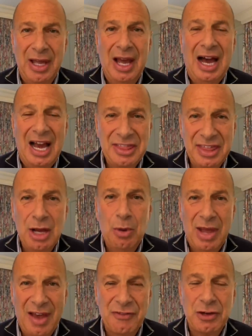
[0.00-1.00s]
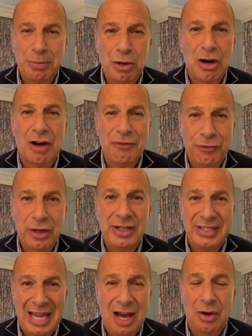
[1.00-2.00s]
I think we have to put our foot
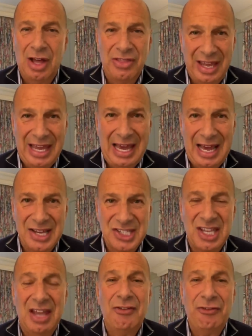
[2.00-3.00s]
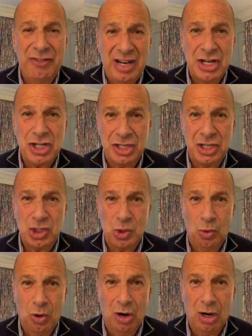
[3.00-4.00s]
down on the gas and finish this
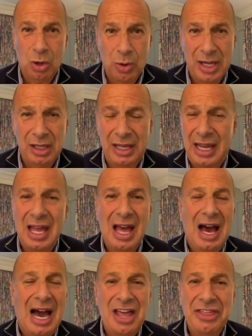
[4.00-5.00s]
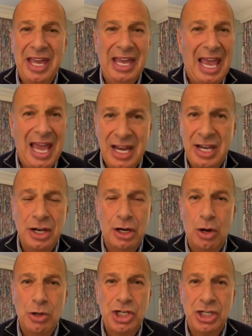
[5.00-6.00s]
war quickly. I think any
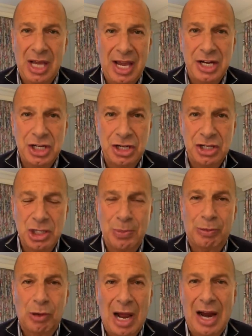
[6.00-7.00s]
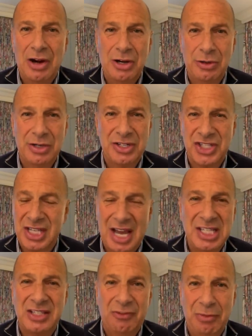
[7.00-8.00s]
negotiations prior to a
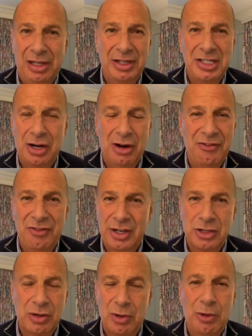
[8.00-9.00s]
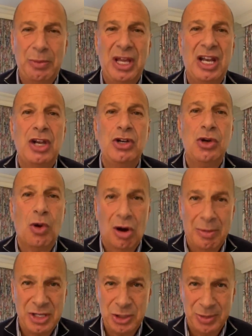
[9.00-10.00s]
decisive military victory would be an
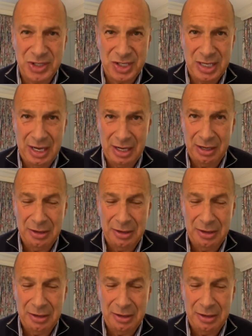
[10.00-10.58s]
enormous mistake.